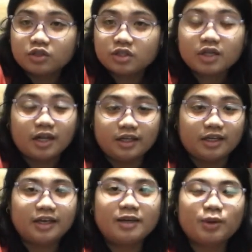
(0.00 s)

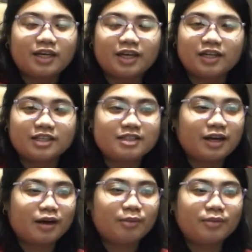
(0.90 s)
study because
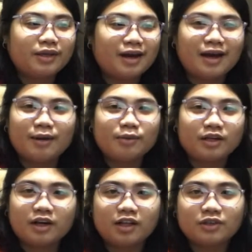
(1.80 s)
yeah, I'm
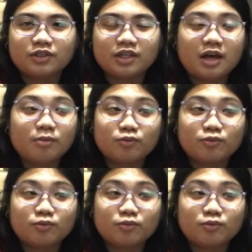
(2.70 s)
in college and